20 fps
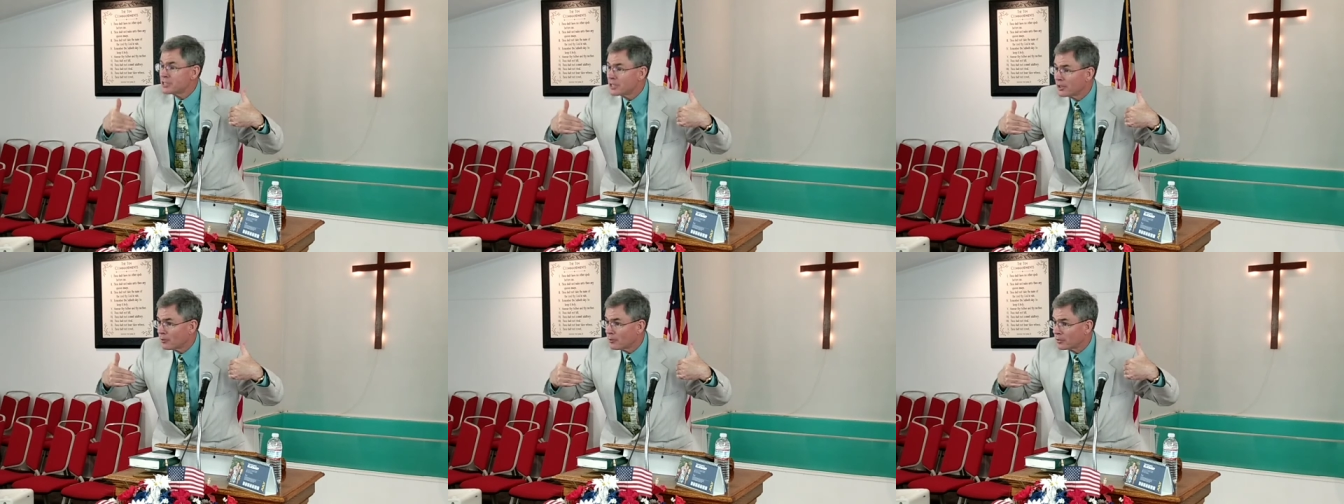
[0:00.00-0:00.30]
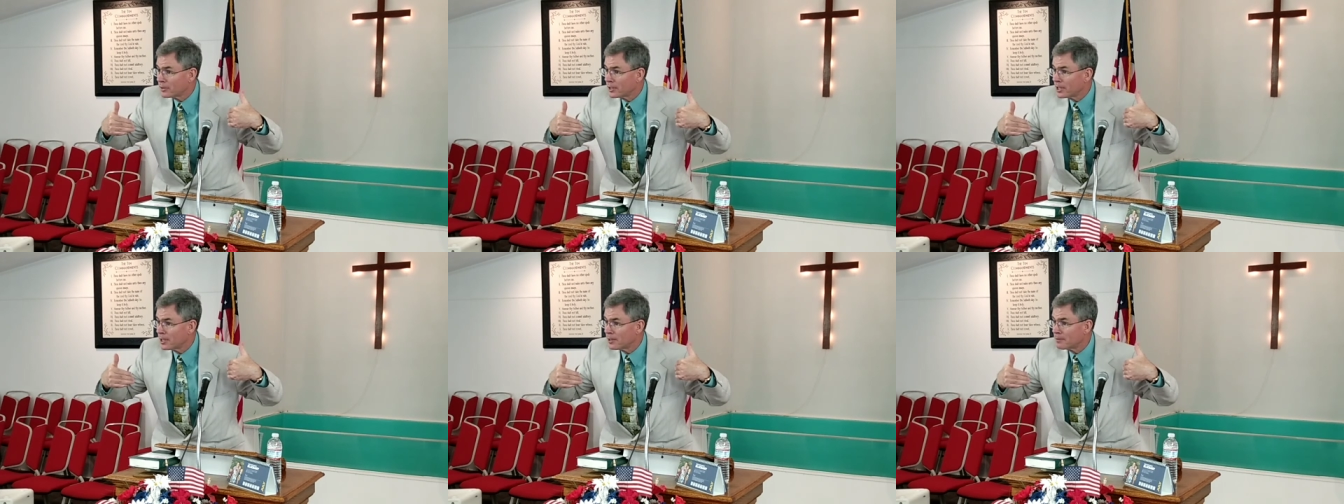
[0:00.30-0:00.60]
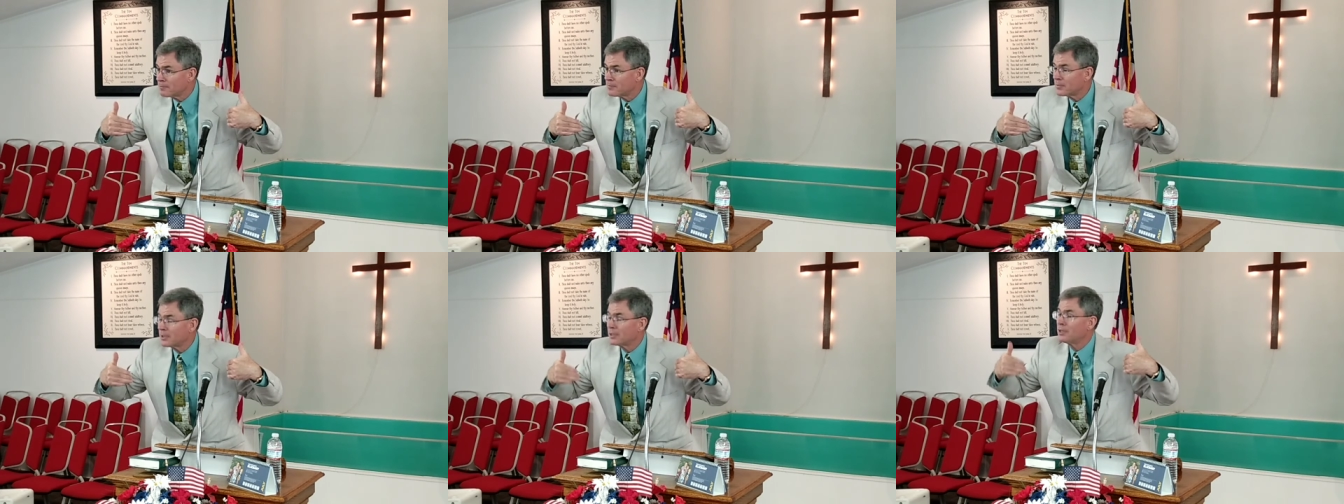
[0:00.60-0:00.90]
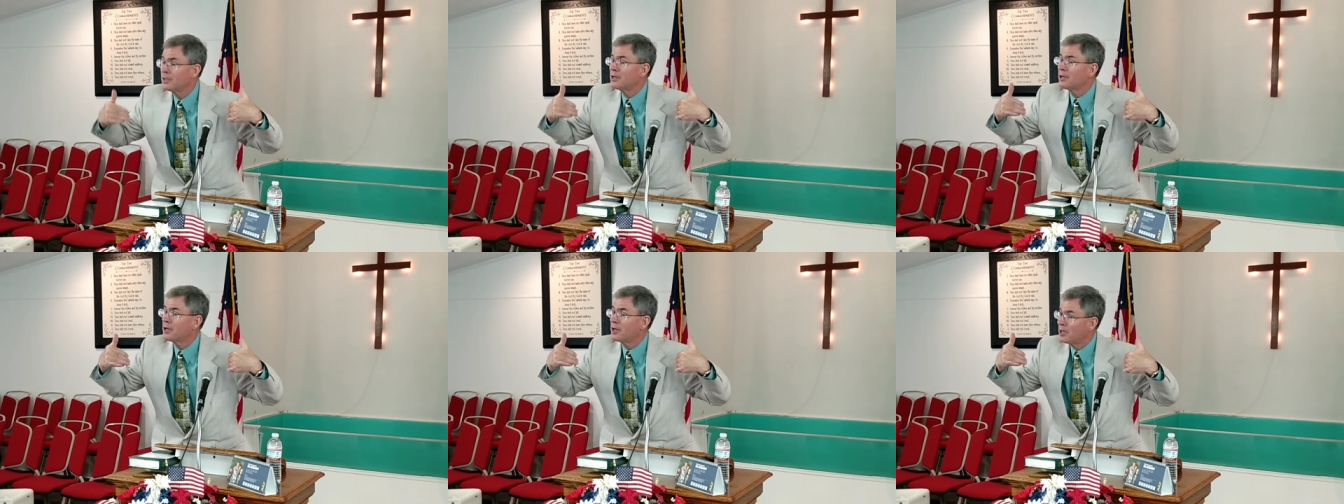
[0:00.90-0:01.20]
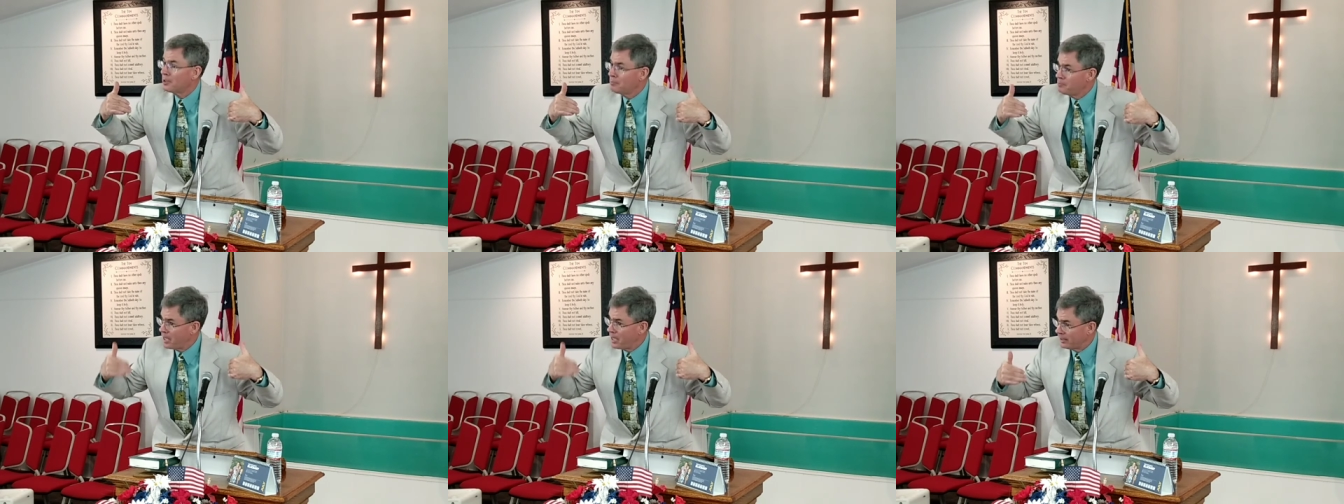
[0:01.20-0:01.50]
tell them
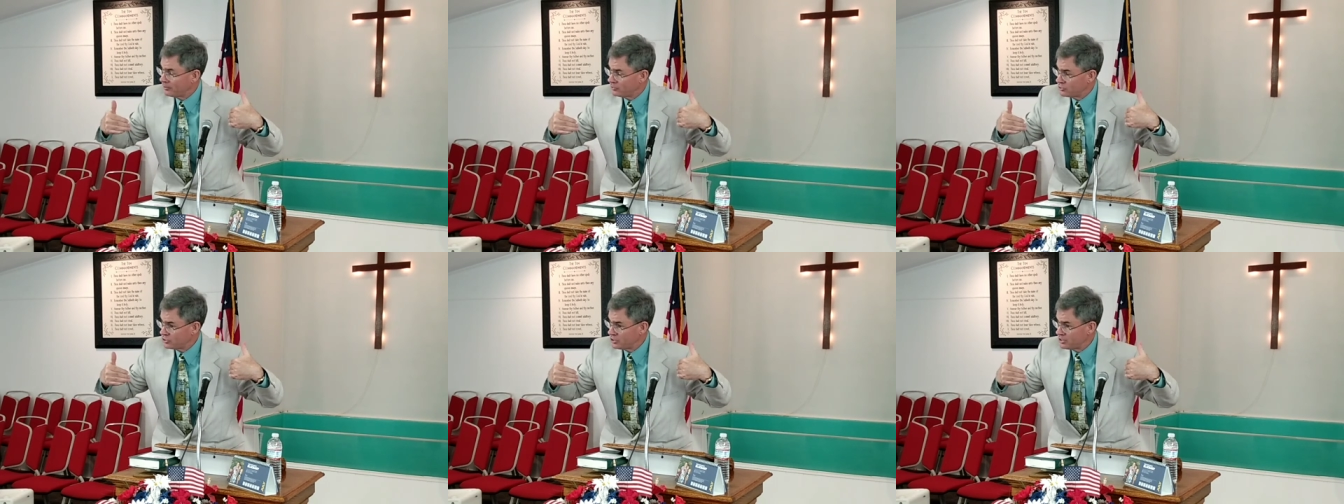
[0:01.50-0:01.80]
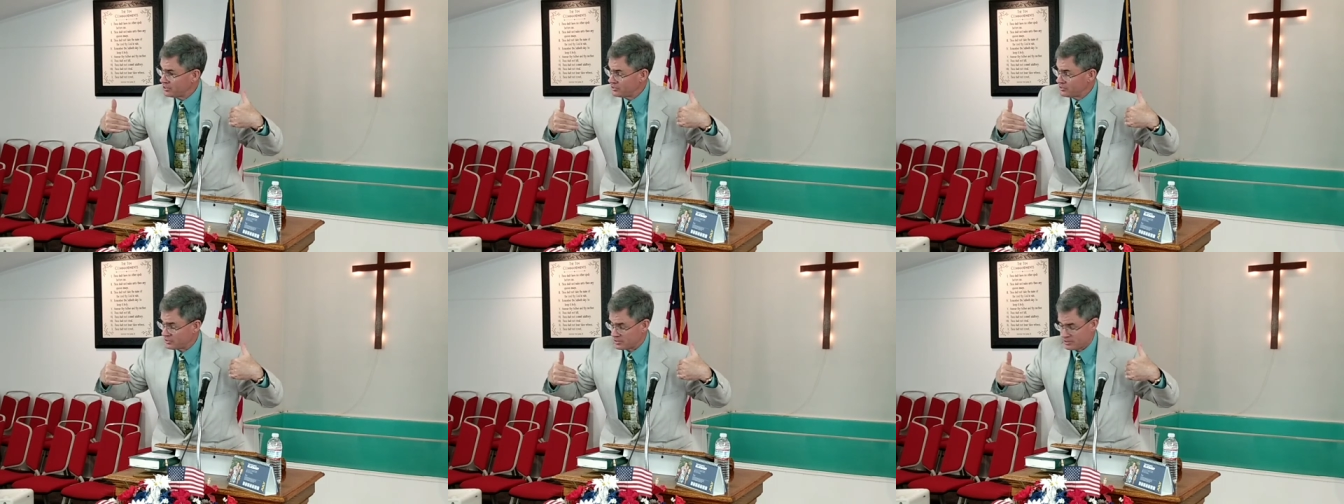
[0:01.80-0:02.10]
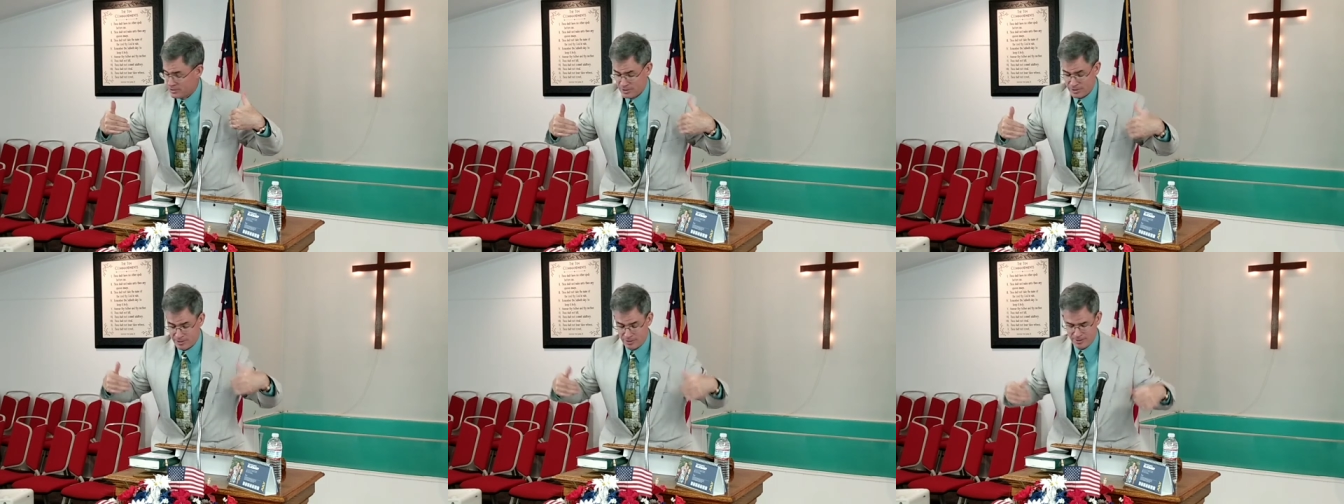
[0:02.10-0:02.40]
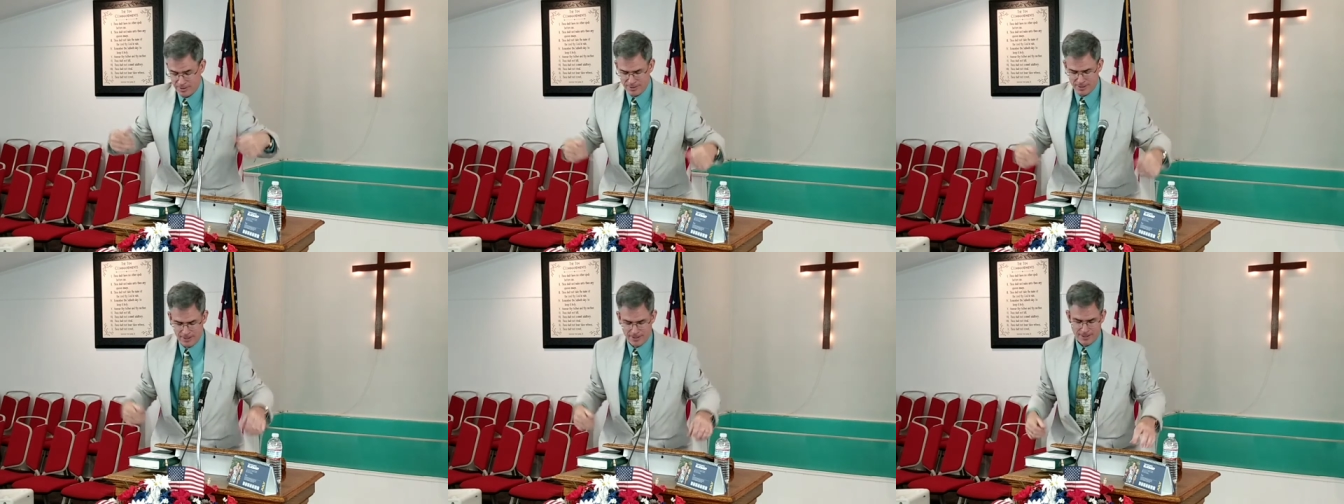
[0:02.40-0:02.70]
about Jesus.